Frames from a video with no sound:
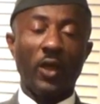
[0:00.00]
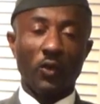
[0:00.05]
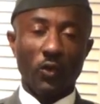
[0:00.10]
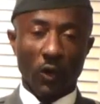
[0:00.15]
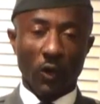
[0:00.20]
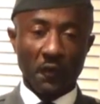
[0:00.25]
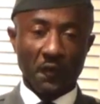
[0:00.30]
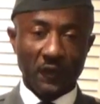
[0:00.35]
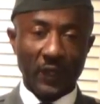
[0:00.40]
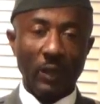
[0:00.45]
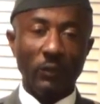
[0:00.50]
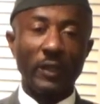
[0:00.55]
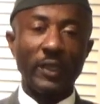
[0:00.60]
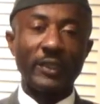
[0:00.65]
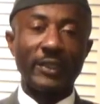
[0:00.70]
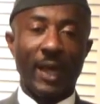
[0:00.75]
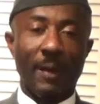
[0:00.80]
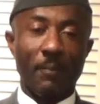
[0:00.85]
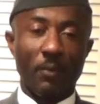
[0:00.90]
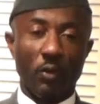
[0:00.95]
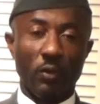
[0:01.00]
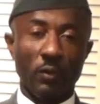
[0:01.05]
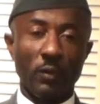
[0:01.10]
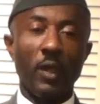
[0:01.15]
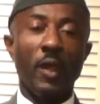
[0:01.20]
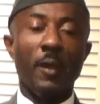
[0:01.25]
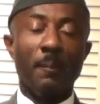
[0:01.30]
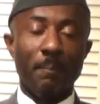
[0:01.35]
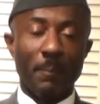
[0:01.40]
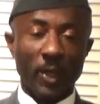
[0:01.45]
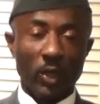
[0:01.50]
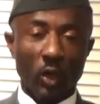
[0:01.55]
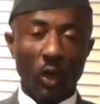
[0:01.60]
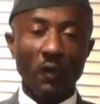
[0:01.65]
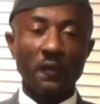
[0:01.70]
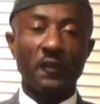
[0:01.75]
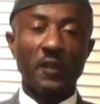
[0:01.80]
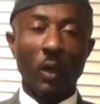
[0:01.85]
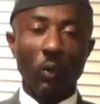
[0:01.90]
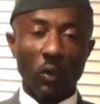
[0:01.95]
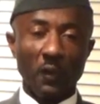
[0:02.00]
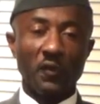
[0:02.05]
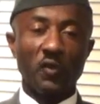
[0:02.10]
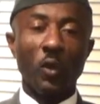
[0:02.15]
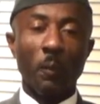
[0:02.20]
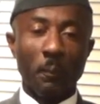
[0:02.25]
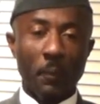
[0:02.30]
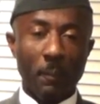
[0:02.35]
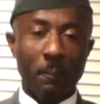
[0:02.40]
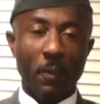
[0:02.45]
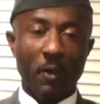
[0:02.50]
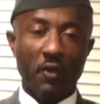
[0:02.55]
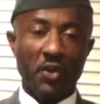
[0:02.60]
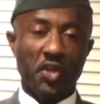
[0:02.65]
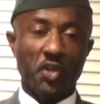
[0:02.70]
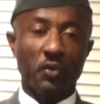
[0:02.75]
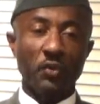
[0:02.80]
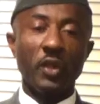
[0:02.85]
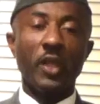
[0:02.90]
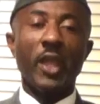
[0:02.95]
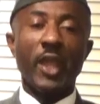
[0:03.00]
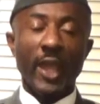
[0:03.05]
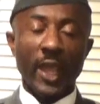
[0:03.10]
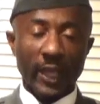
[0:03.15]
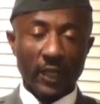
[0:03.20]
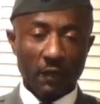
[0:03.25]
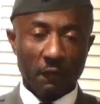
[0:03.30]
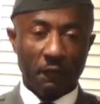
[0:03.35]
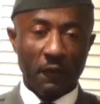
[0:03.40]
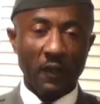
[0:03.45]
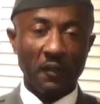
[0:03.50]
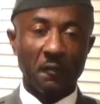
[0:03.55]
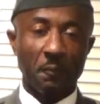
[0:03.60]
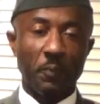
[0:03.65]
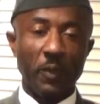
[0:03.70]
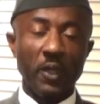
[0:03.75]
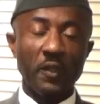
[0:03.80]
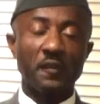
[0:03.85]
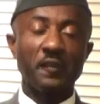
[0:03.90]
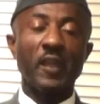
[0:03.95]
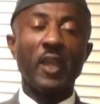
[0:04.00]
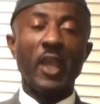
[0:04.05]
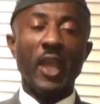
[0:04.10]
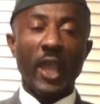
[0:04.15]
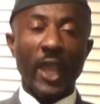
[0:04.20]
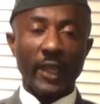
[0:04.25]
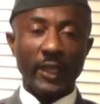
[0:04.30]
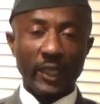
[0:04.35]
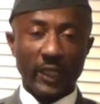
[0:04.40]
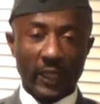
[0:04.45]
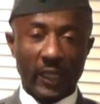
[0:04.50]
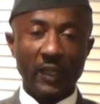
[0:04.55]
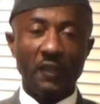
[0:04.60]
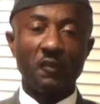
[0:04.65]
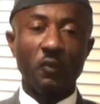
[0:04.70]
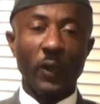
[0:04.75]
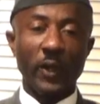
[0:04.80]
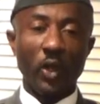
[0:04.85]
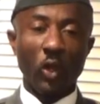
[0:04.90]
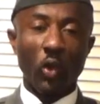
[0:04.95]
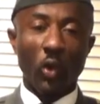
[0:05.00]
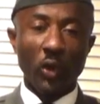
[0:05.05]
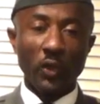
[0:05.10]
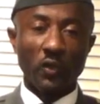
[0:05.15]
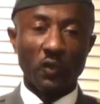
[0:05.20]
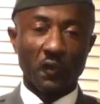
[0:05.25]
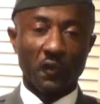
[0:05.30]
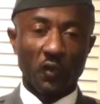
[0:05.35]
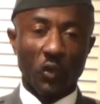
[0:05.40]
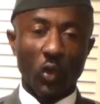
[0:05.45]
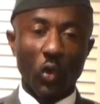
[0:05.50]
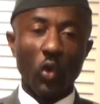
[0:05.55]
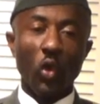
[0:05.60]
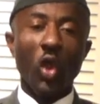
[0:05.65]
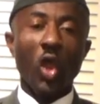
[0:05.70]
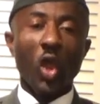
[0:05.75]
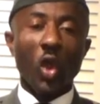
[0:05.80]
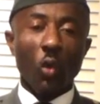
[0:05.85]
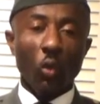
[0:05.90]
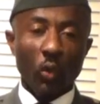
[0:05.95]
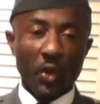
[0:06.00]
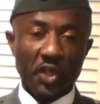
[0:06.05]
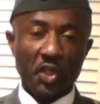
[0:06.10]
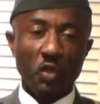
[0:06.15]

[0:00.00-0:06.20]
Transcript: across southern Cameroon because there was no preparation in the first place and the kids were not going to school.